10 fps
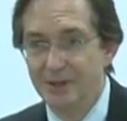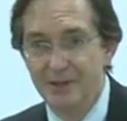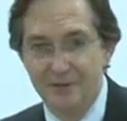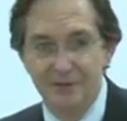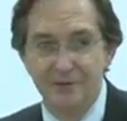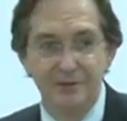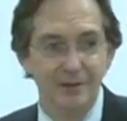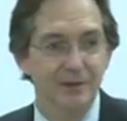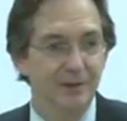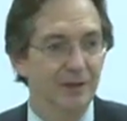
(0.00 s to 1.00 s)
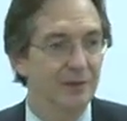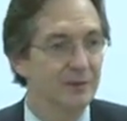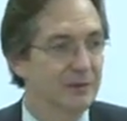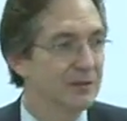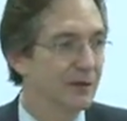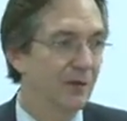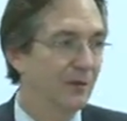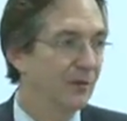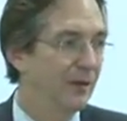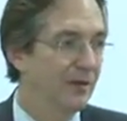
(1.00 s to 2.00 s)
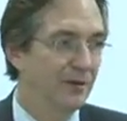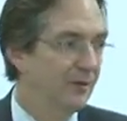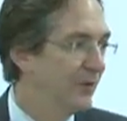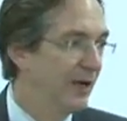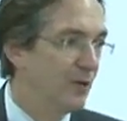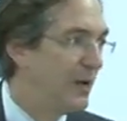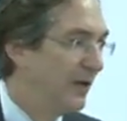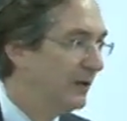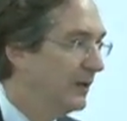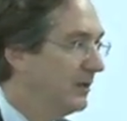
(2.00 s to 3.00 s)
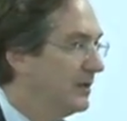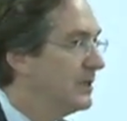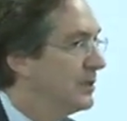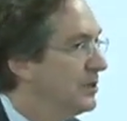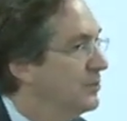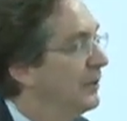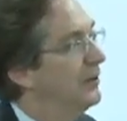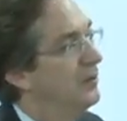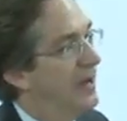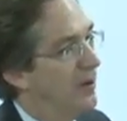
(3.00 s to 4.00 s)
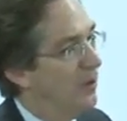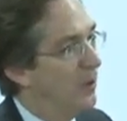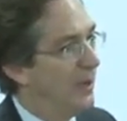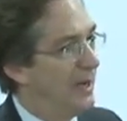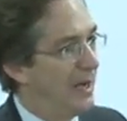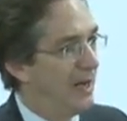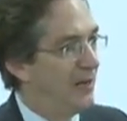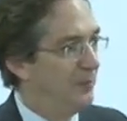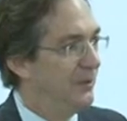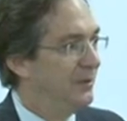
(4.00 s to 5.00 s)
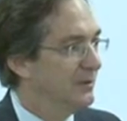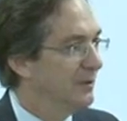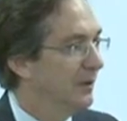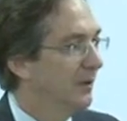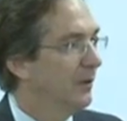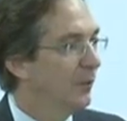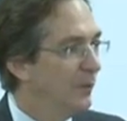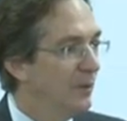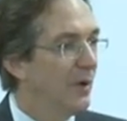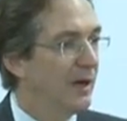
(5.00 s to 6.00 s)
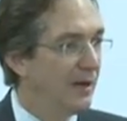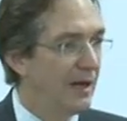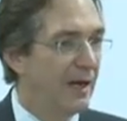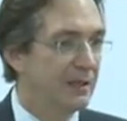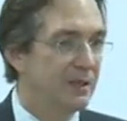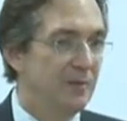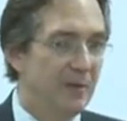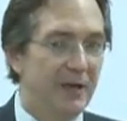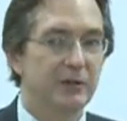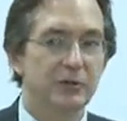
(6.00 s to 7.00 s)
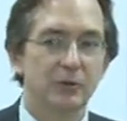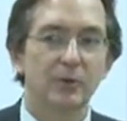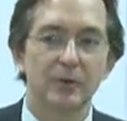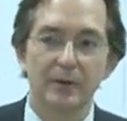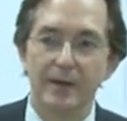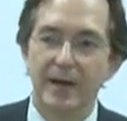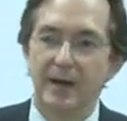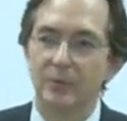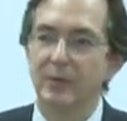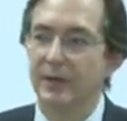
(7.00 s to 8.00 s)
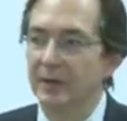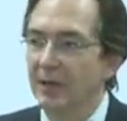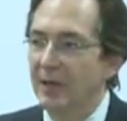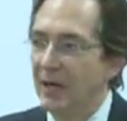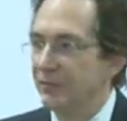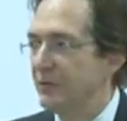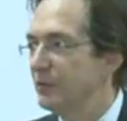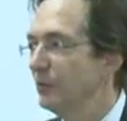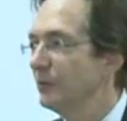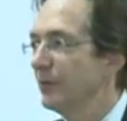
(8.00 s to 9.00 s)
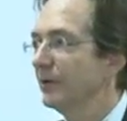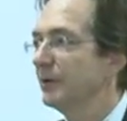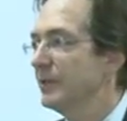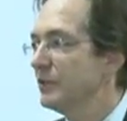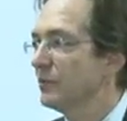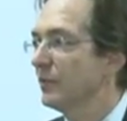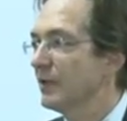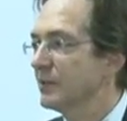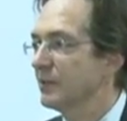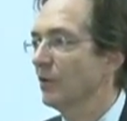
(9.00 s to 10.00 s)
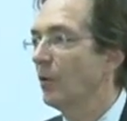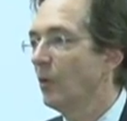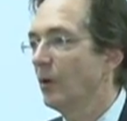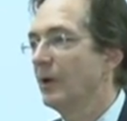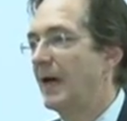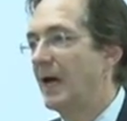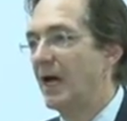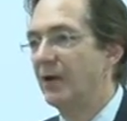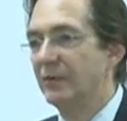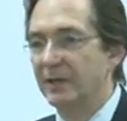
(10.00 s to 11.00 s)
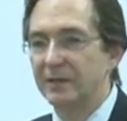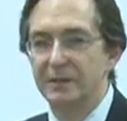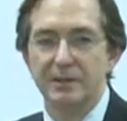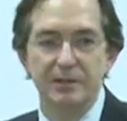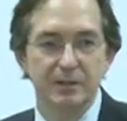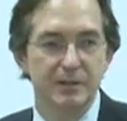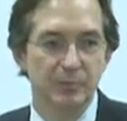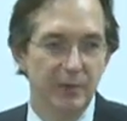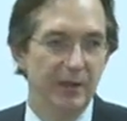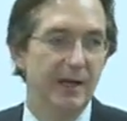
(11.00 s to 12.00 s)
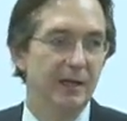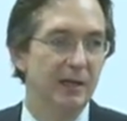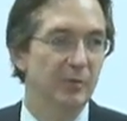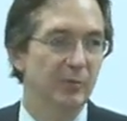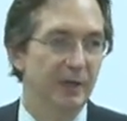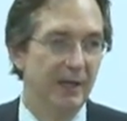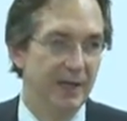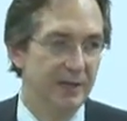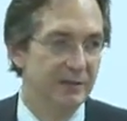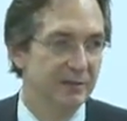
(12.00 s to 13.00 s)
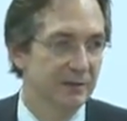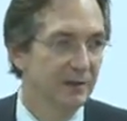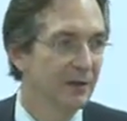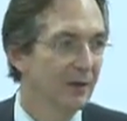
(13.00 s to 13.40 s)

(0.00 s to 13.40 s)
either, you know, and so in environmental conditions, but no matter what happens, we want to actually make sure that we have assumed the least risk or have a contingency plan in place